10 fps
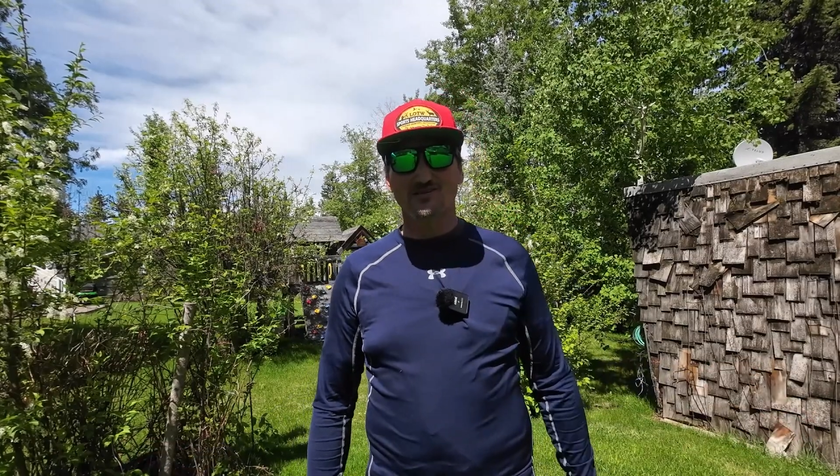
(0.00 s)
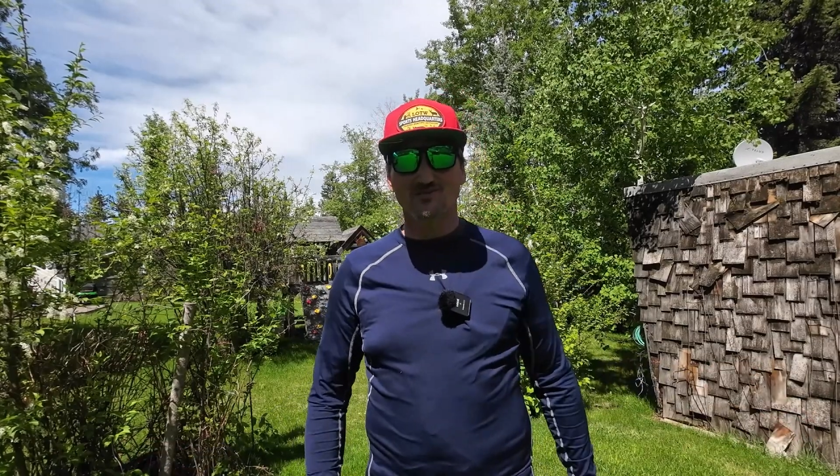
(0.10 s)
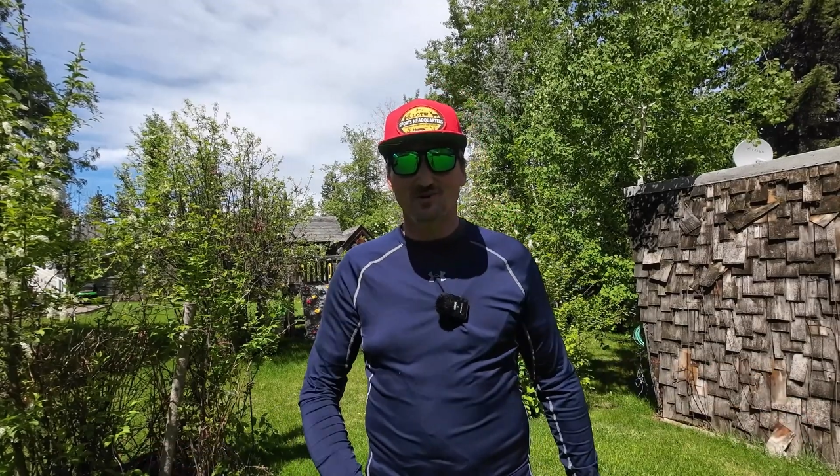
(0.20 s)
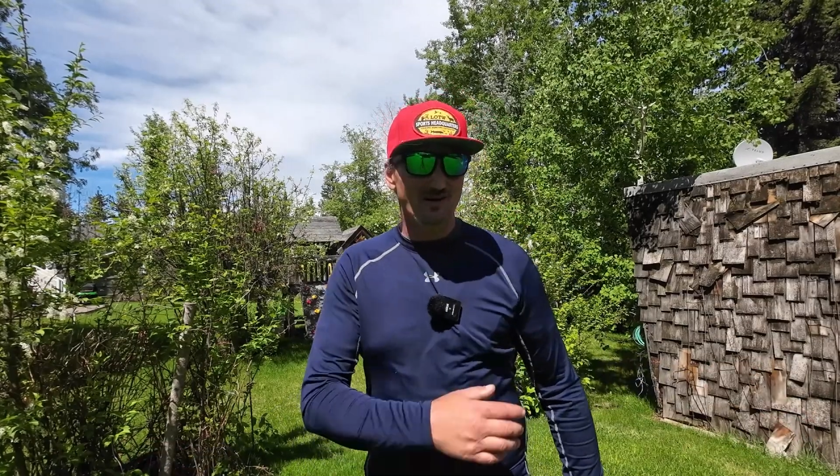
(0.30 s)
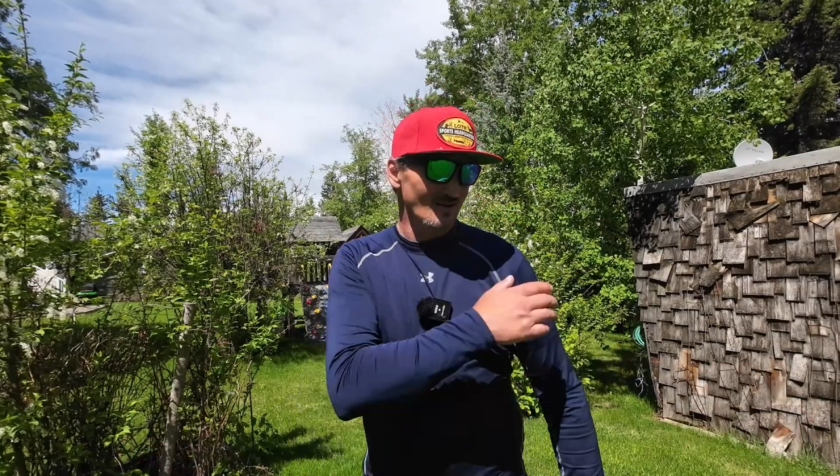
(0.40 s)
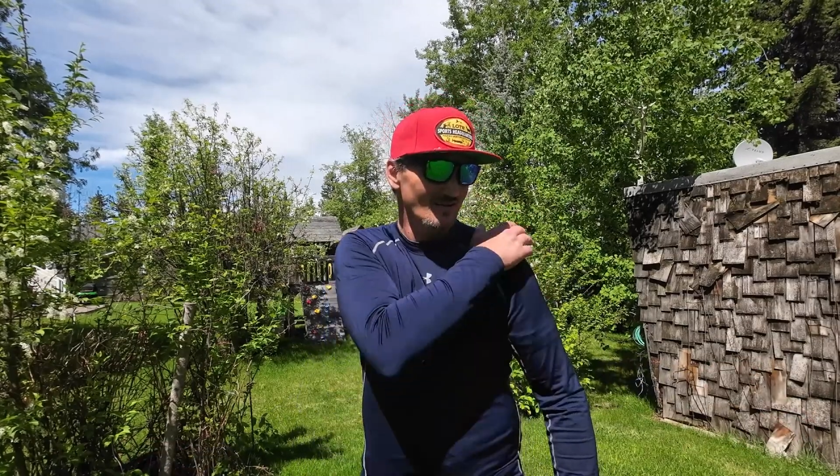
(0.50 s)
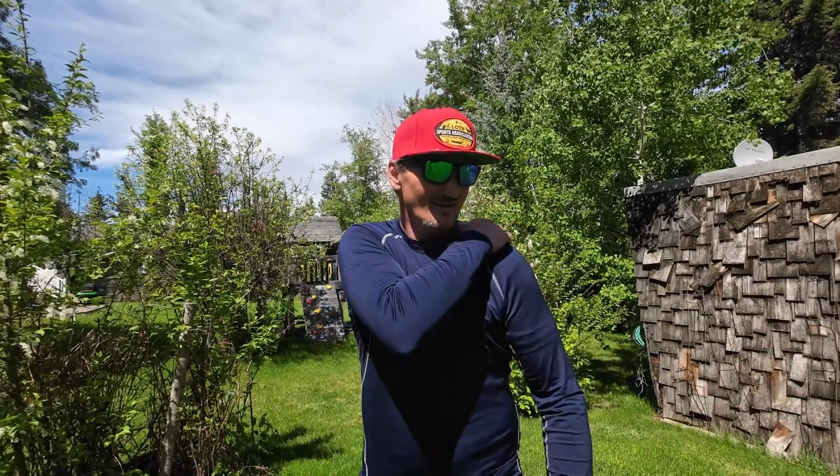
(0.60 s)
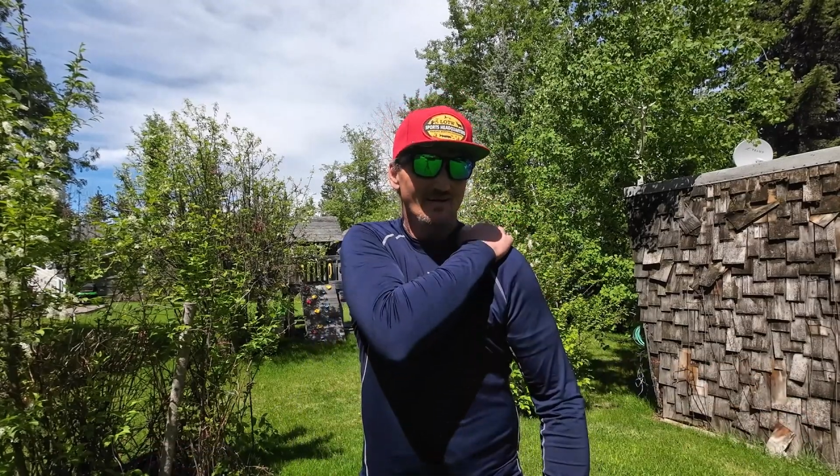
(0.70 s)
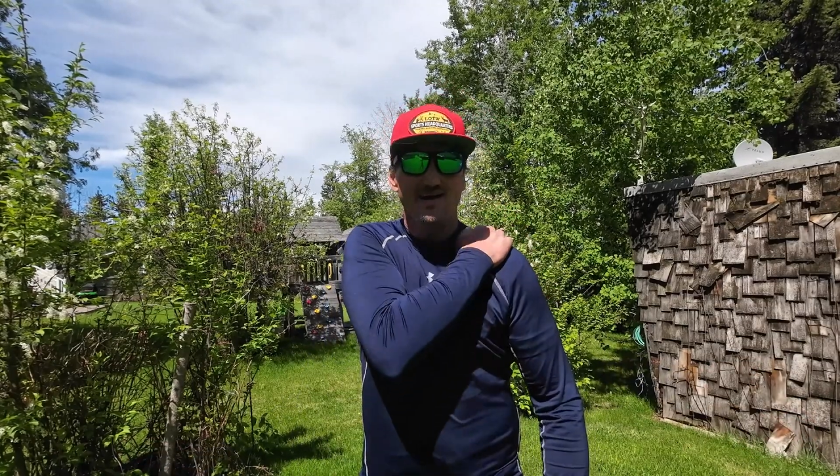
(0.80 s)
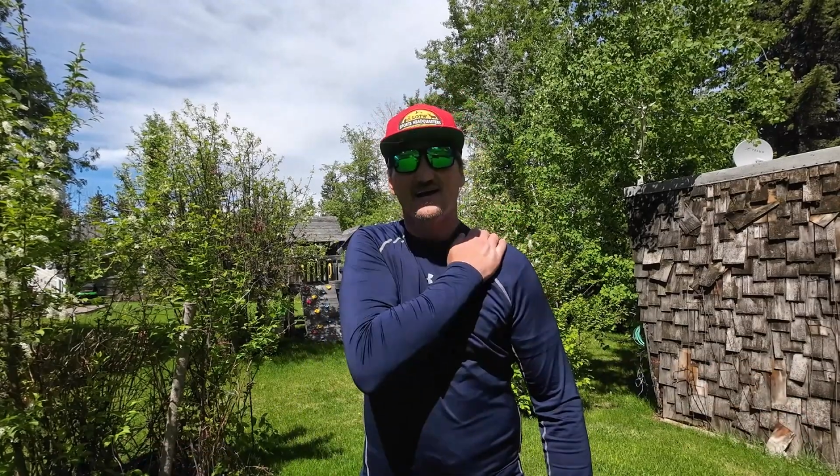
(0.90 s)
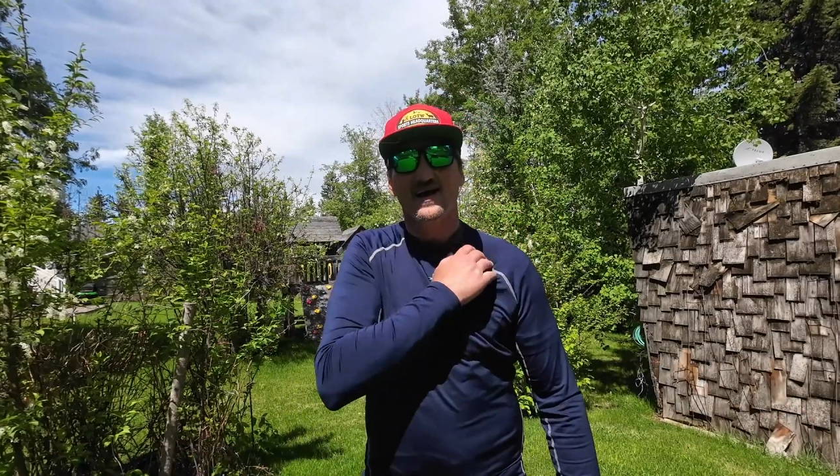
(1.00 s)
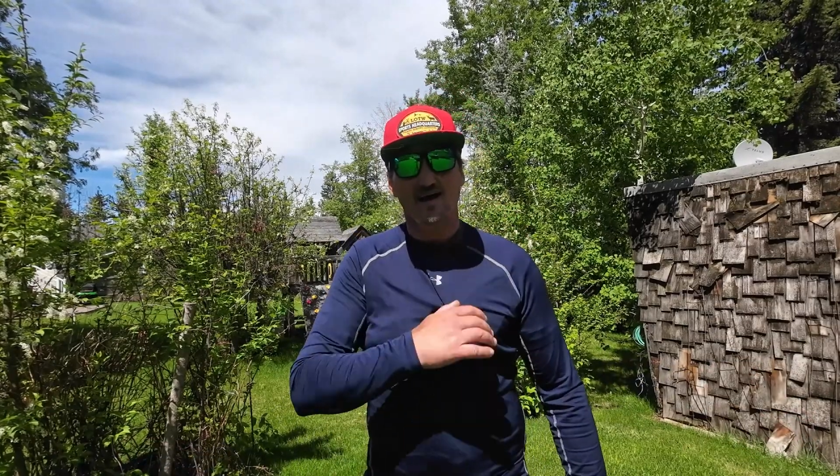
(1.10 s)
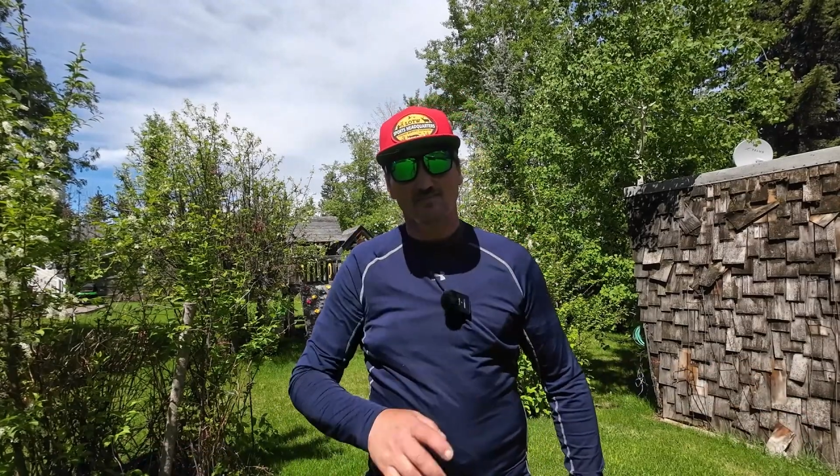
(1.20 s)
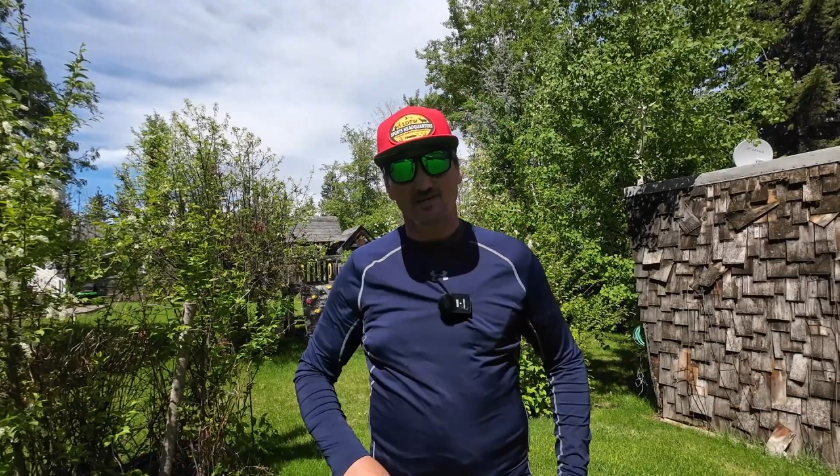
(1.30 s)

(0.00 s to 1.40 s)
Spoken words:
as well, and I am